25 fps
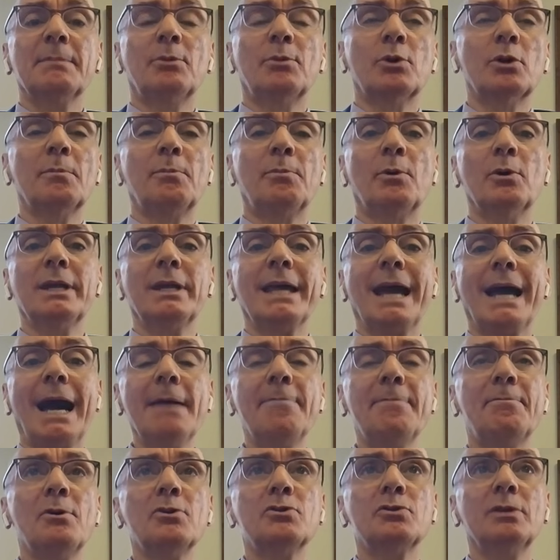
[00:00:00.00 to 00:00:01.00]
But more importantly,
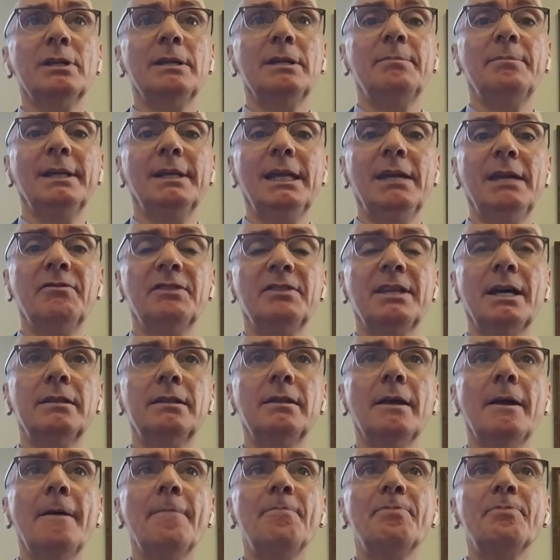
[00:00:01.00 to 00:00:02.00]
I personally believe
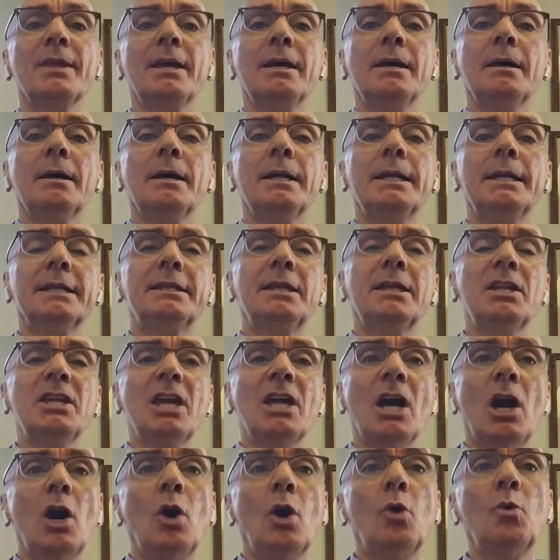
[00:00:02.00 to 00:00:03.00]
that
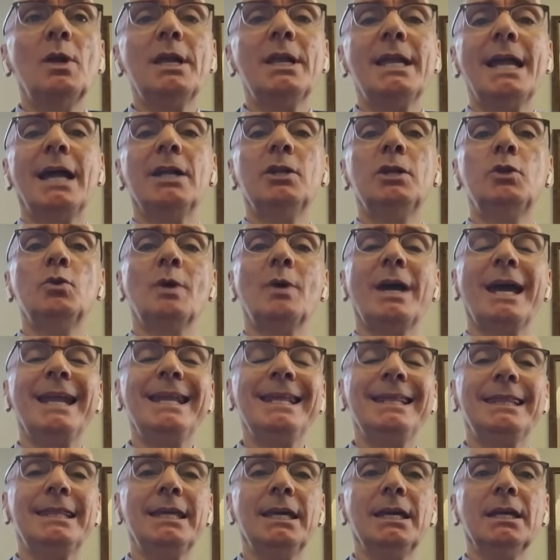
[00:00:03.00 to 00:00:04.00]
Netanyahu will not do
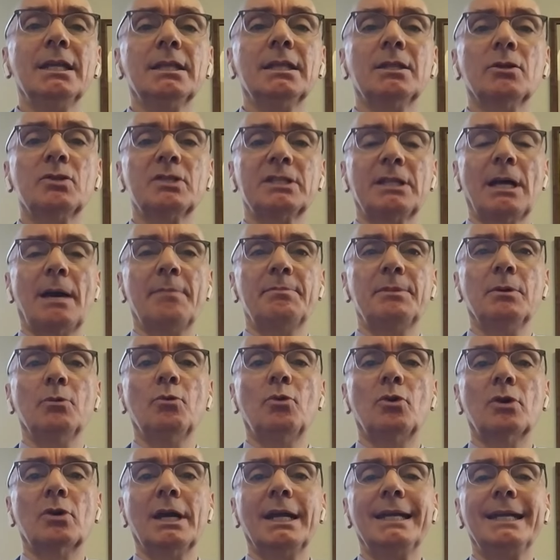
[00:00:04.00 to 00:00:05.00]
anything to stop the
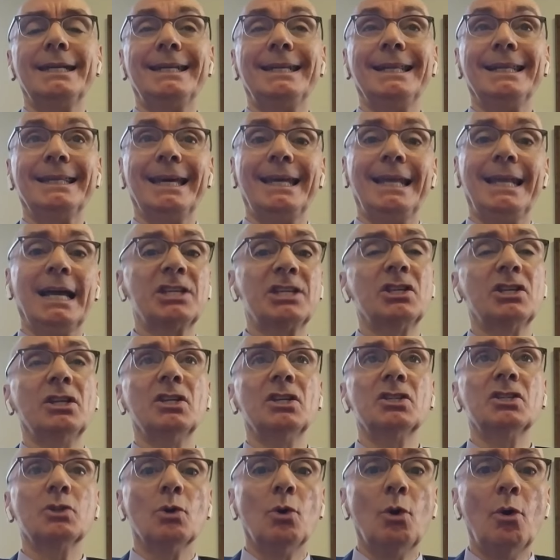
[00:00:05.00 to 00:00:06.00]
war until the
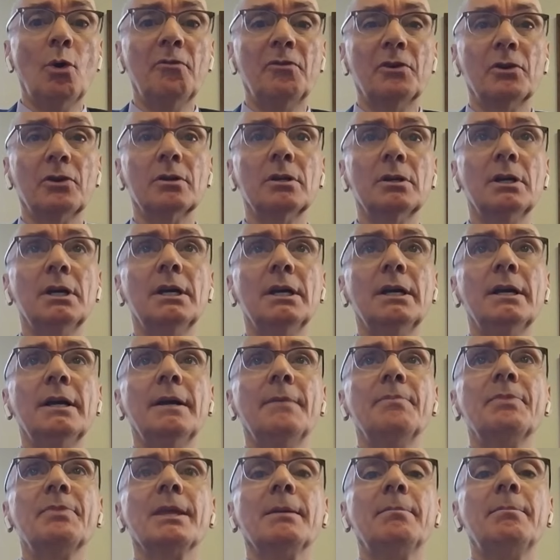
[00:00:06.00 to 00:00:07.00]
election is over,
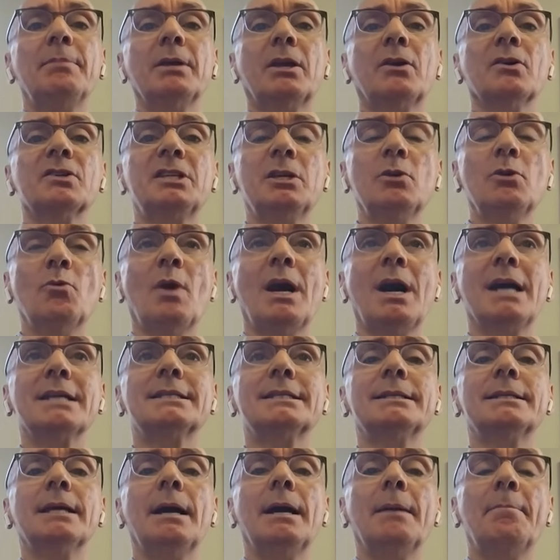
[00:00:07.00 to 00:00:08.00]
because he
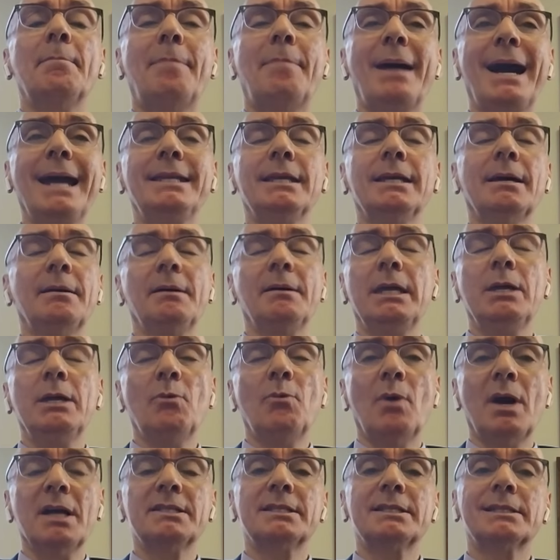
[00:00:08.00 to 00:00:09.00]
wants Biden,
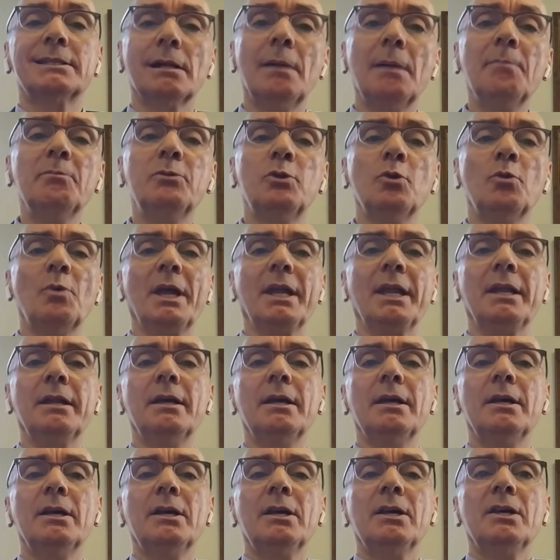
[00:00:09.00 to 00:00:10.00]
he wants Trump to
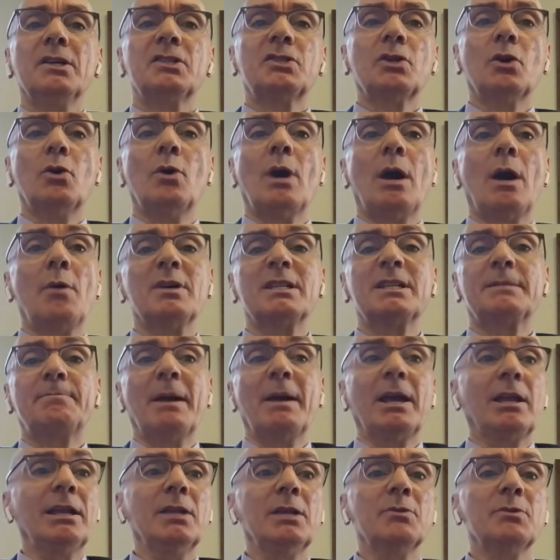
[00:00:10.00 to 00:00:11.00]
win. So I was
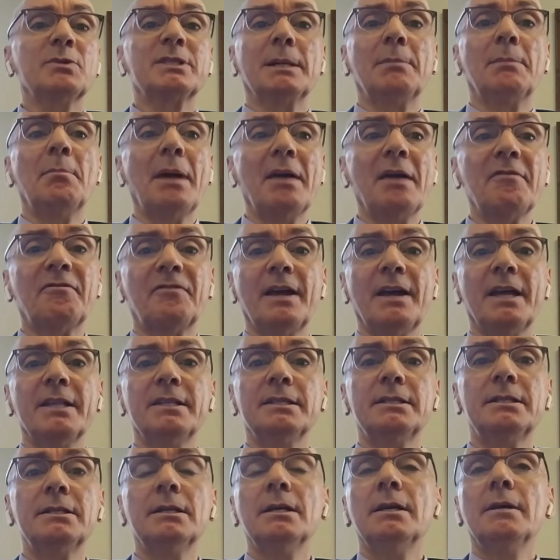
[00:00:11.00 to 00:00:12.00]
speculating with some of my
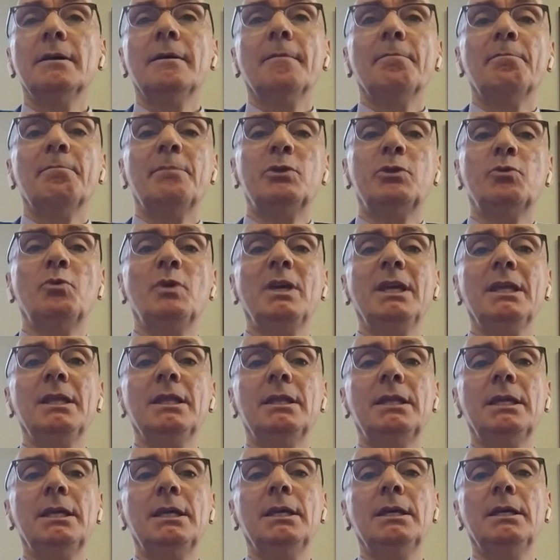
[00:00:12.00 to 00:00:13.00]
friends
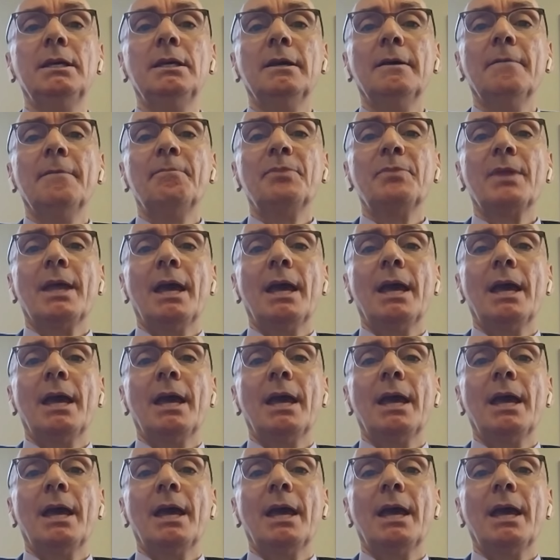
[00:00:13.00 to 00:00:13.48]
between the